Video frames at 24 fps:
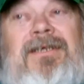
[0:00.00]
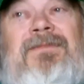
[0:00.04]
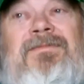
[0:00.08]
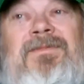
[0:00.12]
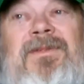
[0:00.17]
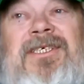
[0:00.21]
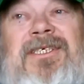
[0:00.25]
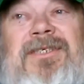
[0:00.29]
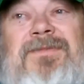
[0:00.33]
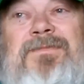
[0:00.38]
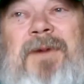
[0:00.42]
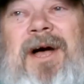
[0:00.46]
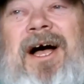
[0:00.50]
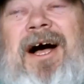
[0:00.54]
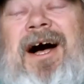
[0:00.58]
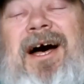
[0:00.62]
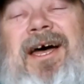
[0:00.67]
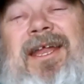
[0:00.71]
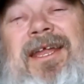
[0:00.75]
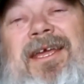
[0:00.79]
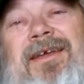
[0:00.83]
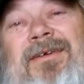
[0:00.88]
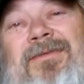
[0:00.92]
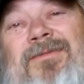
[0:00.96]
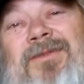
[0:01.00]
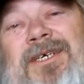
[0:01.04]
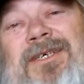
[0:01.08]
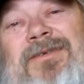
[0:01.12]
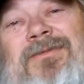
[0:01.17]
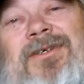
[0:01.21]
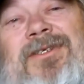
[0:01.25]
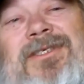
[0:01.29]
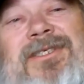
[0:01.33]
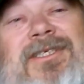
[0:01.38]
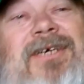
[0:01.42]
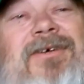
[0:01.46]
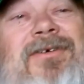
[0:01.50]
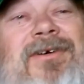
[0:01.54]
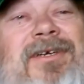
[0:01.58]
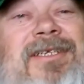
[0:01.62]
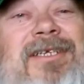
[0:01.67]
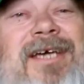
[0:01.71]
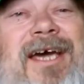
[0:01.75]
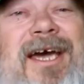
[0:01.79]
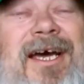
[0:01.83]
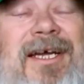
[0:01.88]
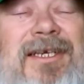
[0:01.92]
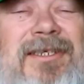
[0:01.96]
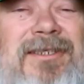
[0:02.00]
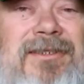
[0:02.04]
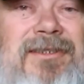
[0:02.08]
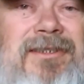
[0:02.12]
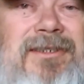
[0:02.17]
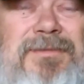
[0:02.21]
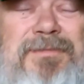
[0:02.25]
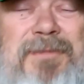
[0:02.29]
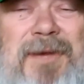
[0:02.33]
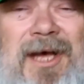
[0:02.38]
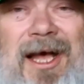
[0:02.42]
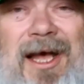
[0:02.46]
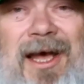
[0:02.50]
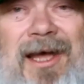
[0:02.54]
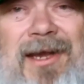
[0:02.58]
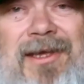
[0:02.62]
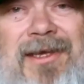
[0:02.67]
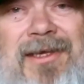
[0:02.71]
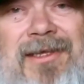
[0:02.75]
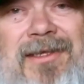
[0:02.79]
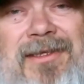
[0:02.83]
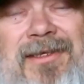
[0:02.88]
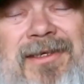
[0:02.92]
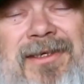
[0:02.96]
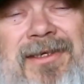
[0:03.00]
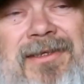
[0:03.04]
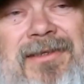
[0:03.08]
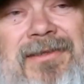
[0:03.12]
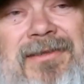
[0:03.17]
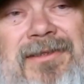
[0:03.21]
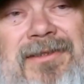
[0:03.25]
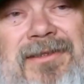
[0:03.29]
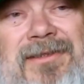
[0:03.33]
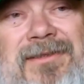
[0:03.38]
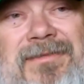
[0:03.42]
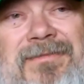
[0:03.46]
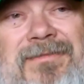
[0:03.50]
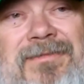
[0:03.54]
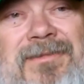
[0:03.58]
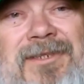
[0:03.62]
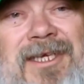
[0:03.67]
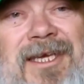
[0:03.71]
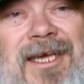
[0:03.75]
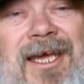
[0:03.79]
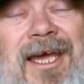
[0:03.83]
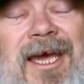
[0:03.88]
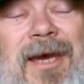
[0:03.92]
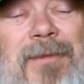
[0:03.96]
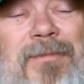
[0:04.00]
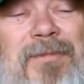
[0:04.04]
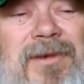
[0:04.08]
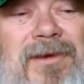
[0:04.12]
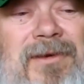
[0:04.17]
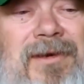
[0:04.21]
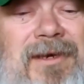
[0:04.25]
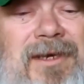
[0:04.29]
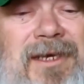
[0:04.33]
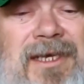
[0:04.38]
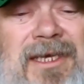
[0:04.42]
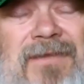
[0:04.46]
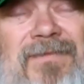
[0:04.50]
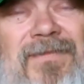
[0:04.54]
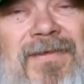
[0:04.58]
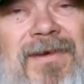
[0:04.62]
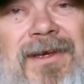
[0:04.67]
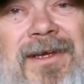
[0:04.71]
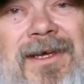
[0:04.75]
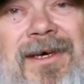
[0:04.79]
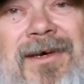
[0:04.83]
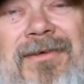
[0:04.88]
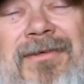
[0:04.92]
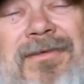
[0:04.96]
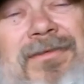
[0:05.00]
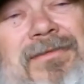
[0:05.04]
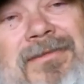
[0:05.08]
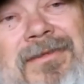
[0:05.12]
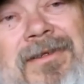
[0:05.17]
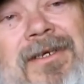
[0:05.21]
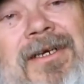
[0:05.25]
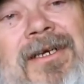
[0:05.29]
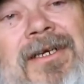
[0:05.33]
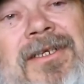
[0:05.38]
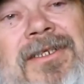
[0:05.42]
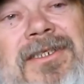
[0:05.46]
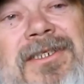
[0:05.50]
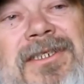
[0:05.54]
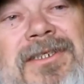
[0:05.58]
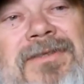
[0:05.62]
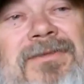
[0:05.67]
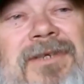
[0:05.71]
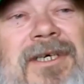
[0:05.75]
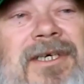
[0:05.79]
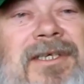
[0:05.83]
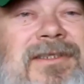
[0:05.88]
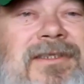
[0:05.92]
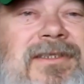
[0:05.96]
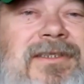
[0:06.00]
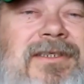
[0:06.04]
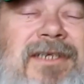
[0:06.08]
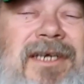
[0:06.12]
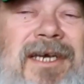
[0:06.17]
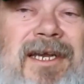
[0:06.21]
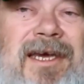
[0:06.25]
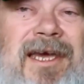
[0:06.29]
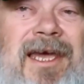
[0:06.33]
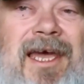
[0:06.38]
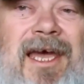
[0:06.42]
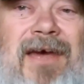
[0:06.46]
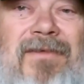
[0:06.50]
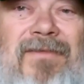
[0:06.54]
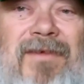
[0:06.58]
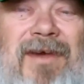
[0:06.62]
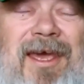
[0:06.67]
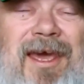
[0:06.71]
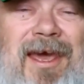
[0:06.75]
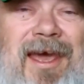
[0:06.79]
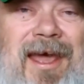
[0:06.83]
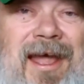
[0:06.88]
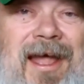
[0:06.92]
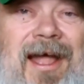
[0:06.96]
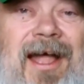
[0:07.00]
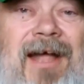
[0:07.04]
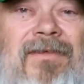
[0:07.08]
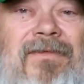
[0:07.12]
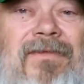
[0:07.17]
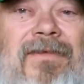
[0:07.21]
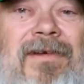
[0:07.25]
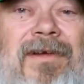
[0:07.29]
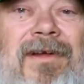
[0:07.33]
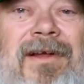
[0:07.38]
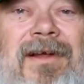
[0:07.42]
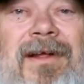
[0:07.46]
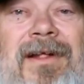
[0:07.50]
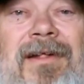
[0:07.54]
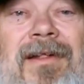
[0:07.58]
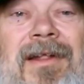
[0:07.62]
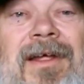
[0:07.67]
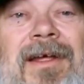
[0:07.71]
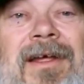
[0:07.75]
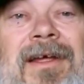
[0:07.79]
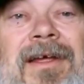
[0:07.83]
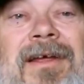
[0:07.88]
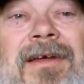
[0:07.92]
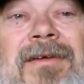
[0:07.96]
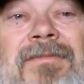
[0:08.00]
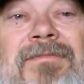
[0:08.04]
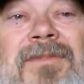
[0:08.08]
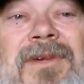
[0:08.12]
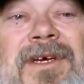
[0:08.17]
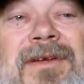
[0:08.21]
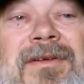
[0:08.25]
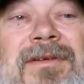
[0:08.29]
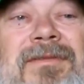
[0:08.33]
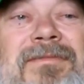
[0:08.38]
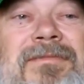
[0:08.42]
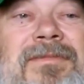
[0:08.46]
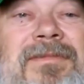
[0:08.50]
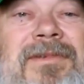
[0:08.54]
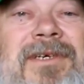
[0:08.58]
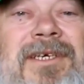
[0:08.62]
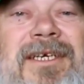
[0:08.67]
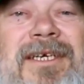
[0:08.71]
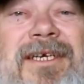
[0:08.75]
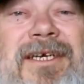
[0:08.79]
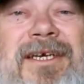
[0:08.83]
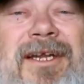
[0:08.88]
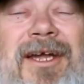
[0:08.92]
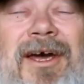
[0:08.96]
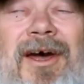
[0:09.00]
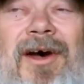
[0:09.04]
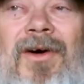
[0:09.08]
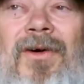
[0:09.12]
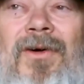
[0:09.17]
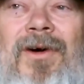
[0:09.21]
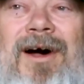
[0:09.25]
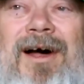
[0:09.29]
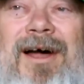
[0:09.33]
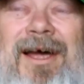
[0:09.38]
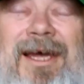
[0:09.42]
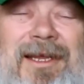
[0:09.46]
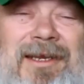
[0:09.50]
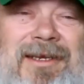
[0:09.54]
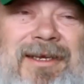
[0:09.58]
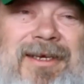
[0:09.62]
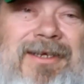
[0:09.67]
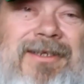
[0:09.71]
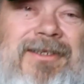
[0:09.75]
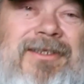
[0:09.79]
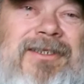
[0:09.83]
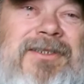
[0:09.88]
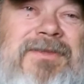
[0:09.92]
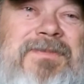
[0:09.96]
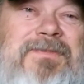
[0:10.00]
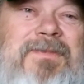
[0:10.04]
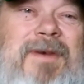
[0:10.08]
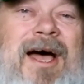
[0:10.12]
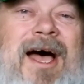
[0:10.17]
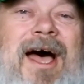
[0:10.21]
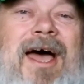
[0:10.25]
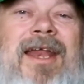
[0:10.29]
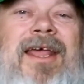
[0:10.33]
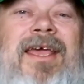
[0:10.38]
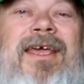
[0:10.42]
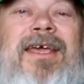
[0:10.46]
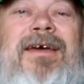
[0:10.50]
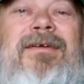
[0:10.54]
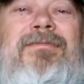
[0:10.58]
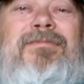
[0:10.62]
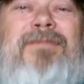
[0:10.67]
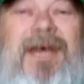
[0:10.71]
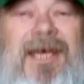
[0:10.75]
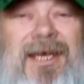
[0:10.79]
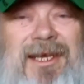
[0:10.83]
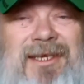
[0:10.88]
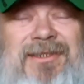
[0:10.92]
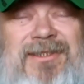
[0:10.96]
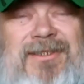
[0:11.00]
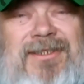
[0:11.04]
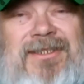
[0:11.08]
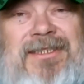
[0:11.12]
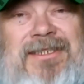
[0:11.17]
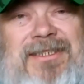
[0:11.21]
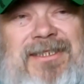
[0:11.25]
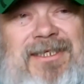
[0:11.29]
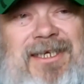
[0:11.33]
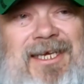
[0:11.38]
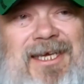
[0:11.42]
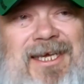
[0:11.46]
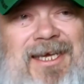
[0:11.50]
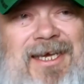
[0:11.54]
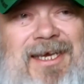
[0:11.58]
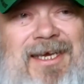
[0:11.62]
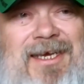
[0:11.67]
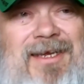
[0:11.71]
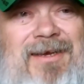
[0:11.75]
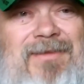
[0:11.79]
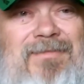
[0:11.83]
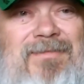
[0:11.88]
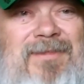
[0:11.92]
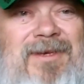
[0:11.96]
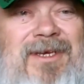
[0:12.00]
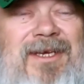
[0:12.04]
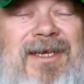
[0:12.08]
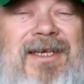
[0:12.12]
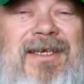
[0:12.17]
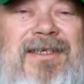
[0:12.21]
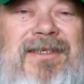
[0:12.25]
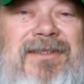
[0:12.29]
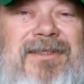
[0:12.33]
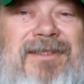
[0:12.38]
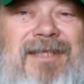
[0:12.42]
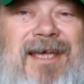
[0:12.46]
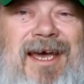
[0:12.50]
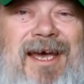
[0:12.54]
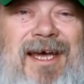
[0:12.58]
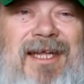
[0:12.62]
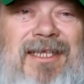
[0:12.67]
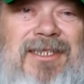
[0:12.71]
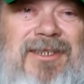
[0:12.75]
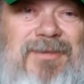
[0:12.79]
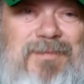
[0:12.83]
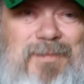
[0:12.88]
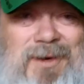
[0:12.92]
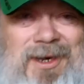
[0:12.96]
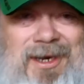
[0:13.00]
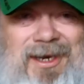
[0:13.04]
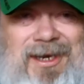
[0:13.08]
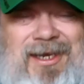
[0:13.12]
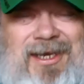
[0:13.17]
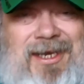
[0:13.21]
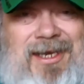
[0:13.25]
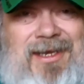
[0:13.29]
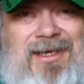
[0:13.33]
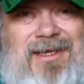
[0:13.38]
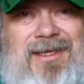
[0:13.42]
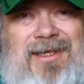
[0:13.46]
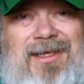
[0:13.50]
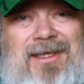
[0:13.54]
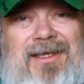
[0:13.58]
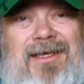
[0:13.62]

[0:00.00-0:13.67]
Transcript: But Spotty, we were so attached to Spotty that, that we kept her, even though she wasn't going to have a calf. But you know what? Spotty amazed us again, because that spring,